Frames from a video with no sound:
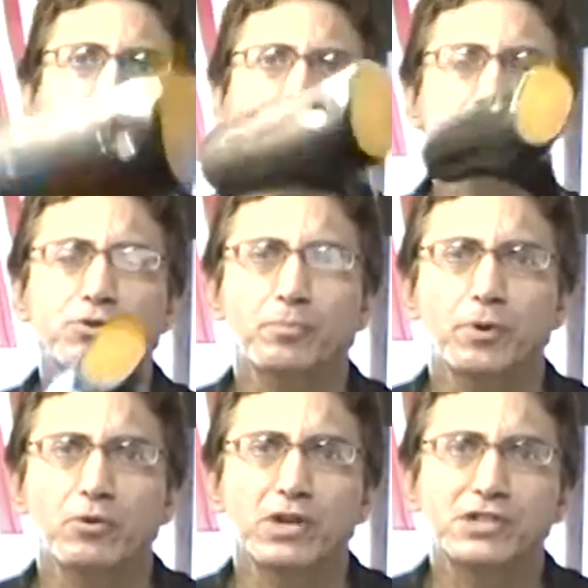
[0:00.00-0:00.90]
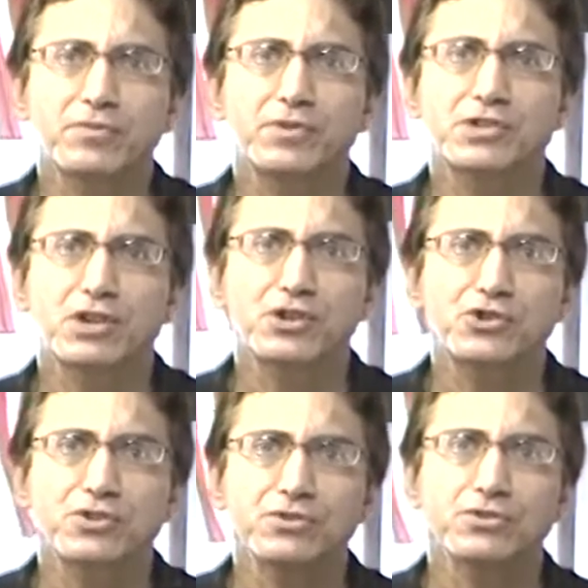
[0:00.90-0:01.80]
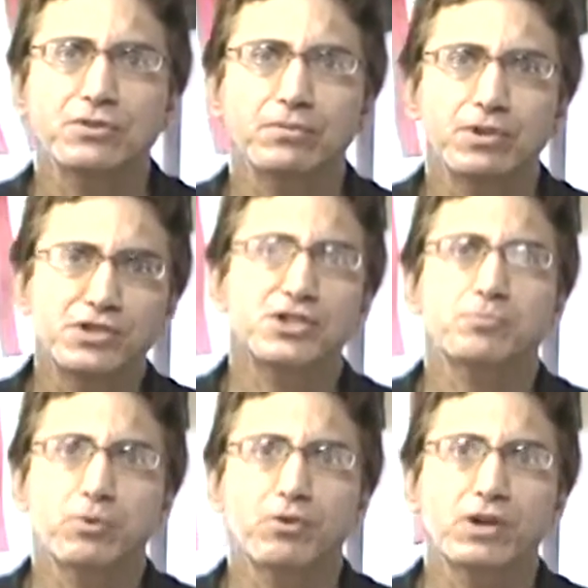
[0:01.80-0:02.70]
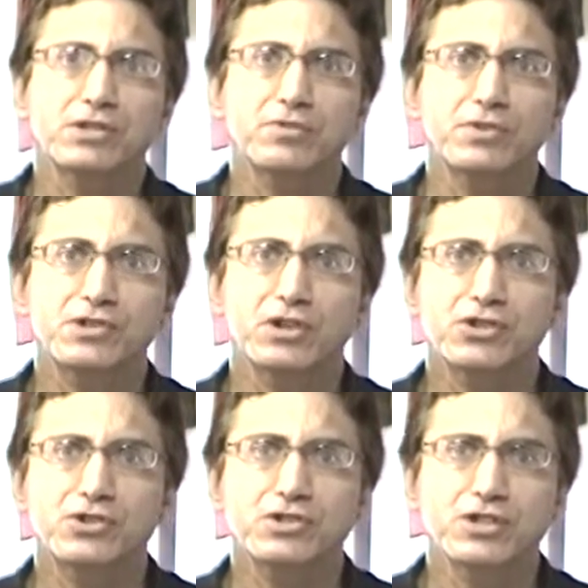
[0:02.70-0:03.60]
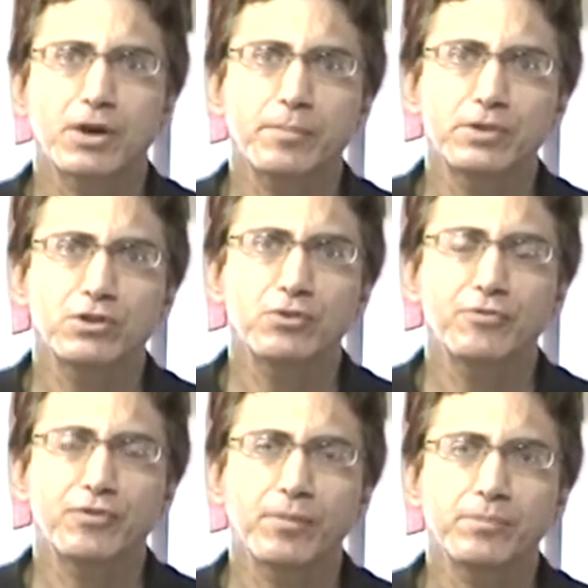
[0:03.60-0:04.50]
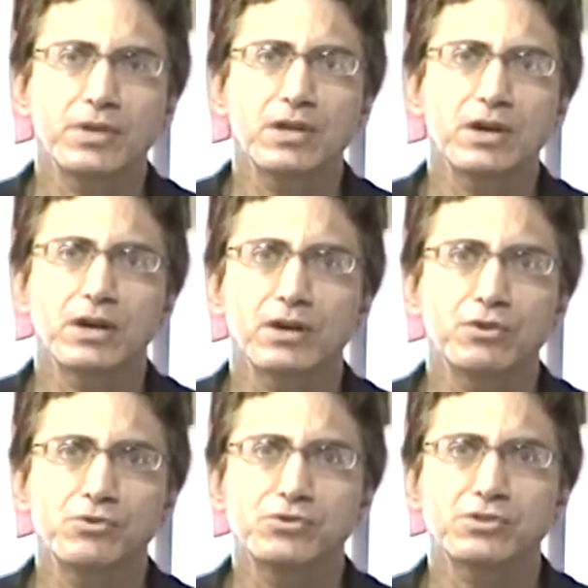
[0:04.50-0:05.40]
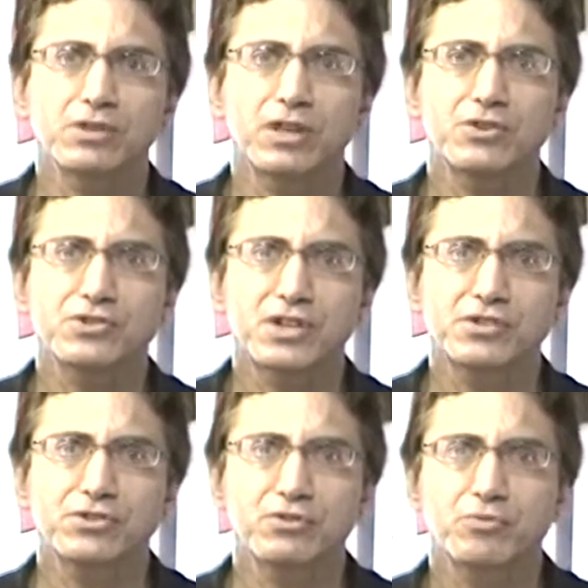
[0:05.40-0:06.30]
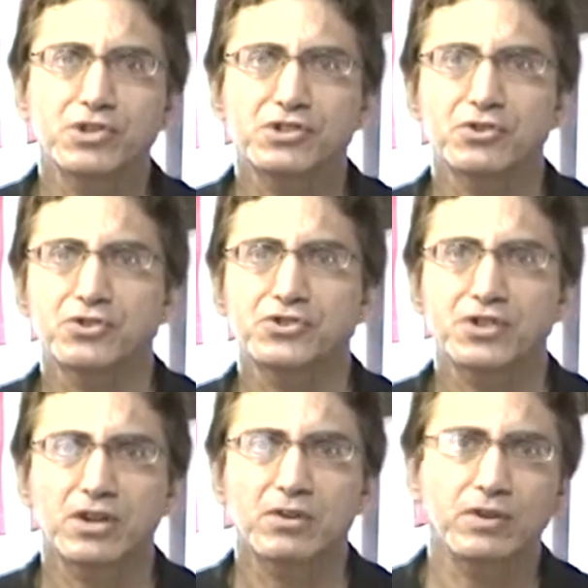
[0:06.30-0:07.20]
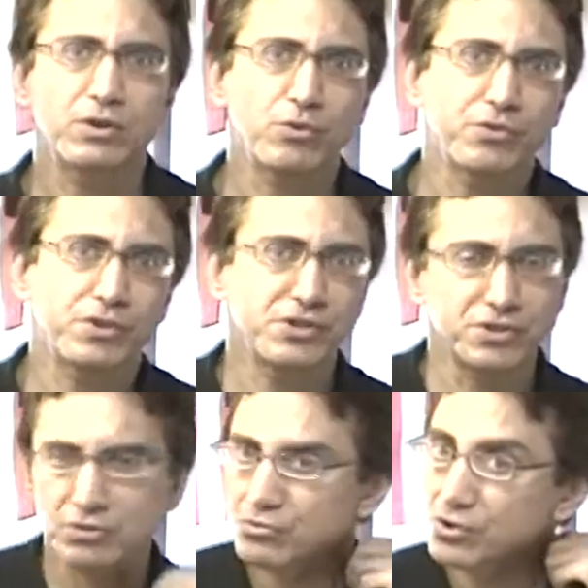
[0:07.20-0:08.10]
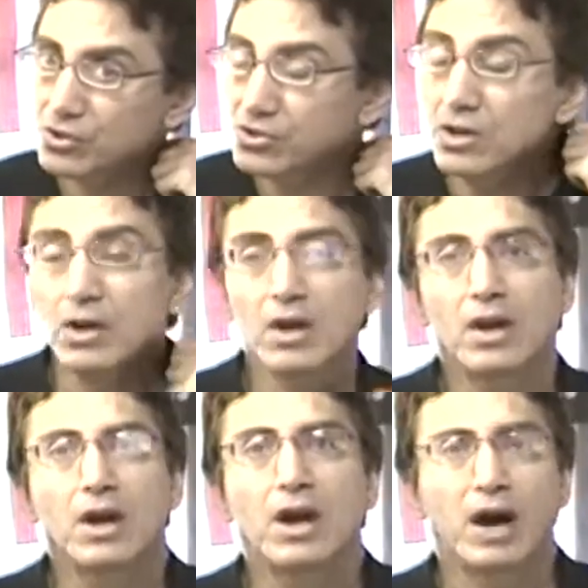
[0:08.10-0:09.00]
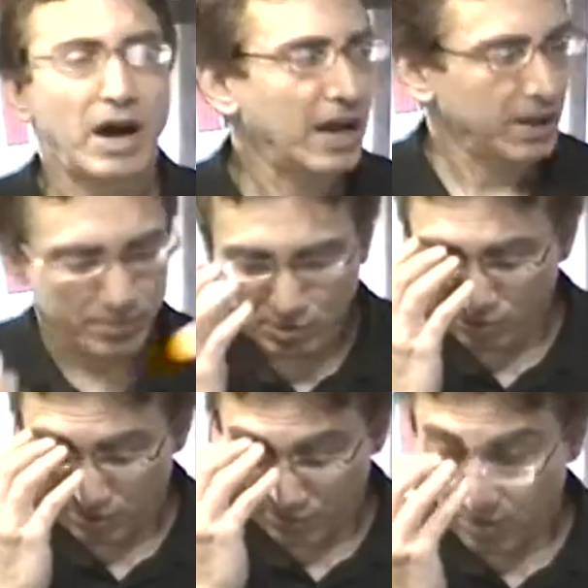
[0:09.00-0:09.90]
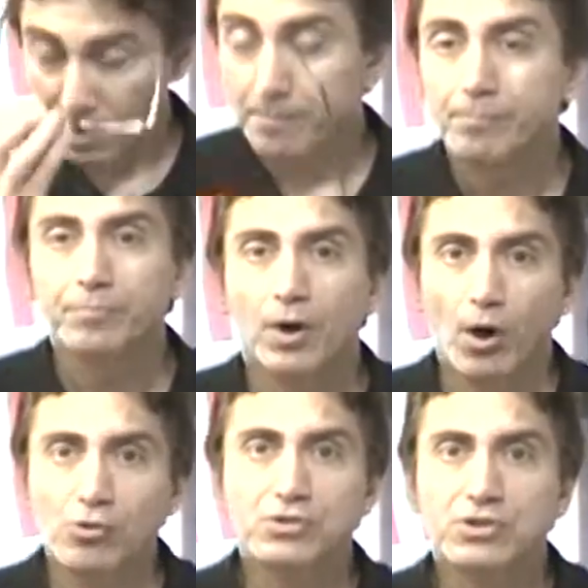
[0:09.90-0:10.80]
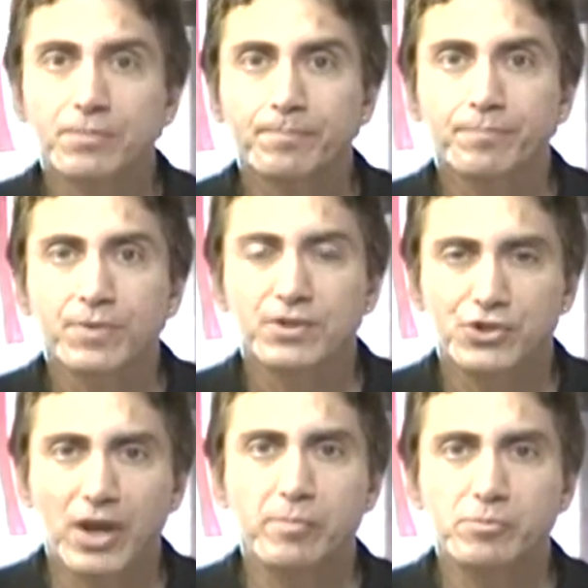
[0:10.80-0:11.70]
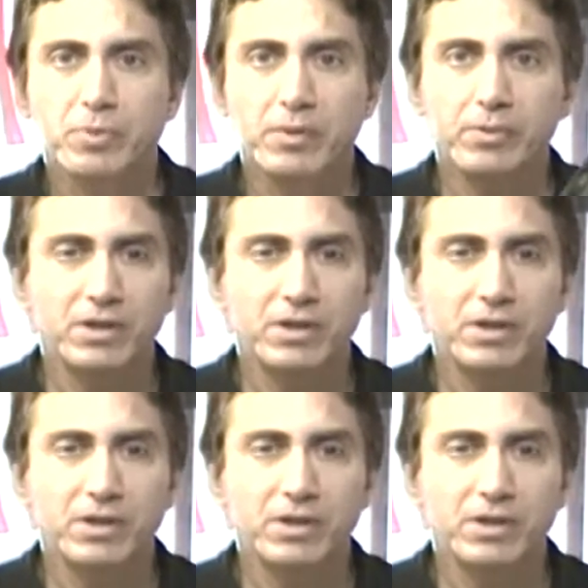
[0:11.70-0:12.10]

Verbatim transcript: Welcome to Progressive Discussions. This is Progressive Discussions coming to you from the uh, Newsletter Censored Research Center in northeastern New Jersey. I am your um, host, James P.